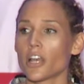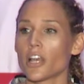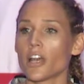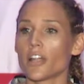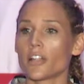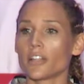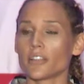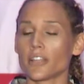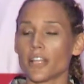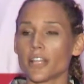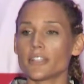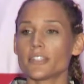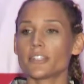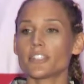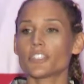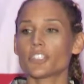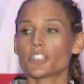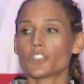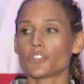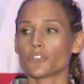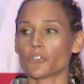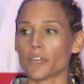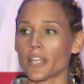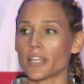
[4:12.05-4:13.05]
Let's
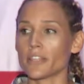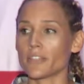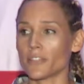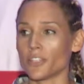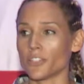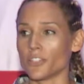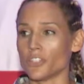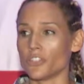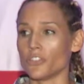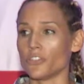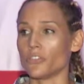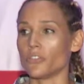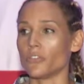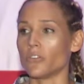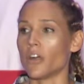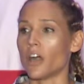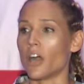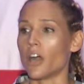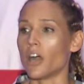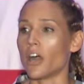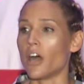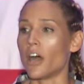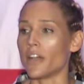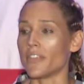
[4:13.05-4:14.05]
strengthen you
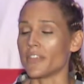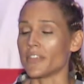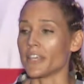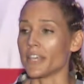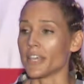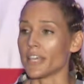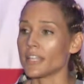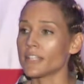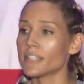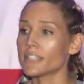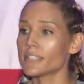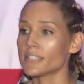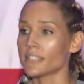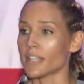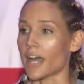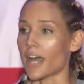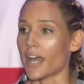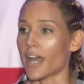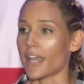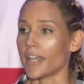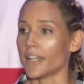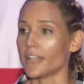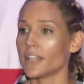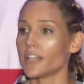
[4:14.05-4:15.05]
on the
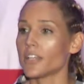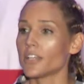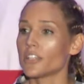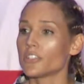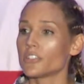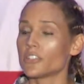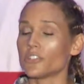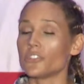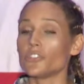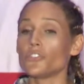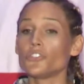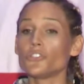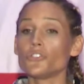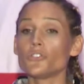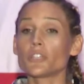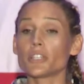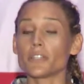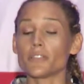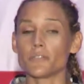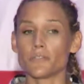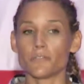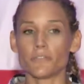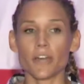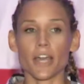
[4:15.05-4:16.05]
inside so that you
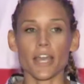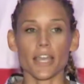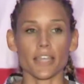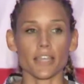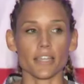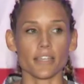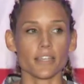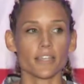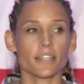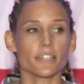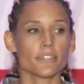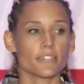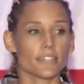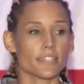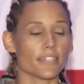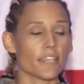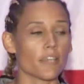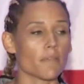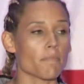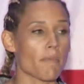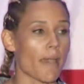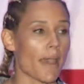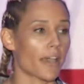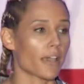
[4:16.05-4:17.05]
can fight to
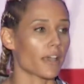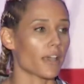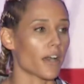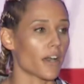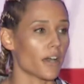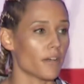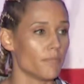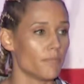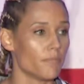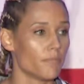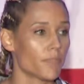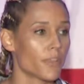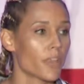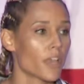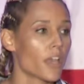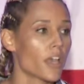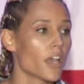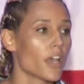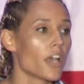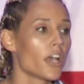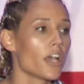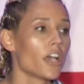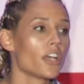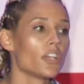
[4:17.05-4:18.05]
get back up.
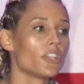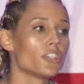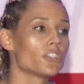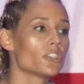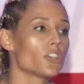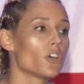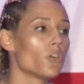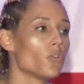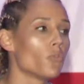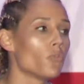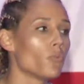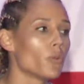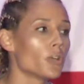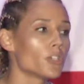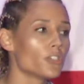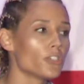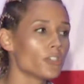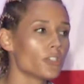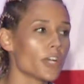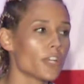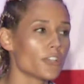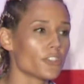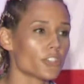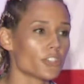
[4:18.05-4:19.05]
So what you
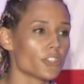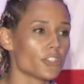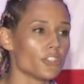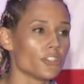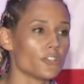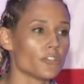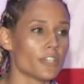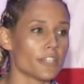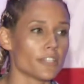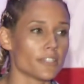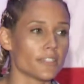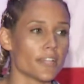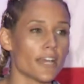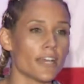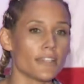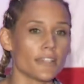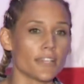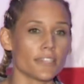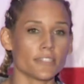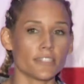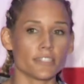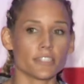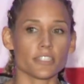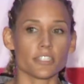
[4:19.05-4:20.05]
guys are doing is not
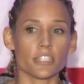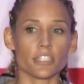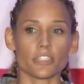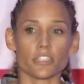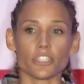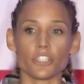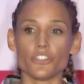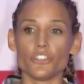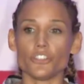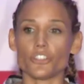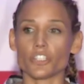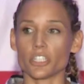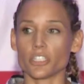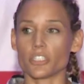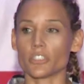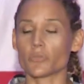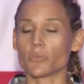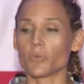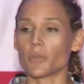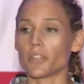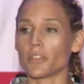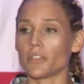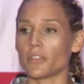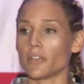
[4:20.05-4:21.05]
necessarily just
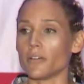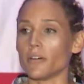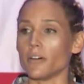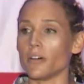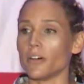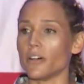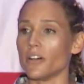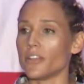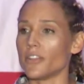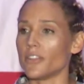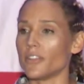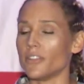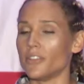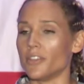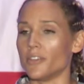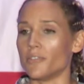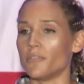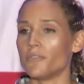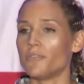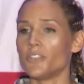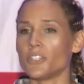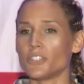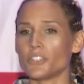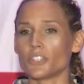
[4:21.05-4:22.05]
with the
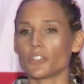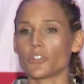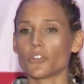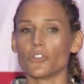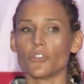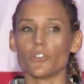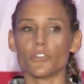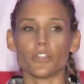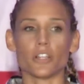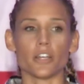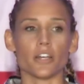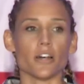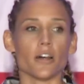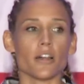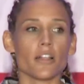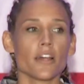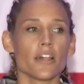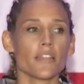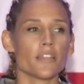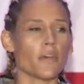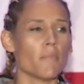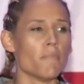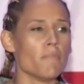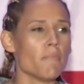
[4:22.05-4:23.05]
physical,
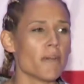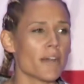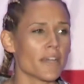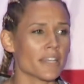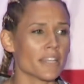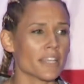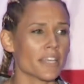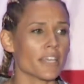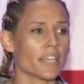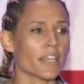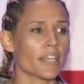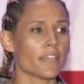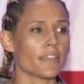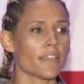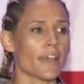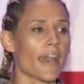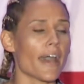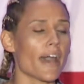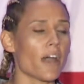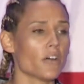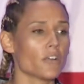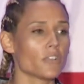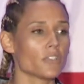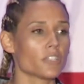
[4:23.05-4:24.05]
the money, the
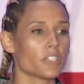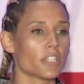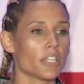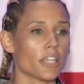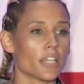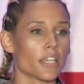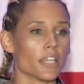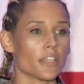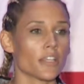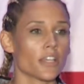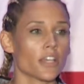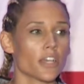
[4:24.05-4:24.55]
housing.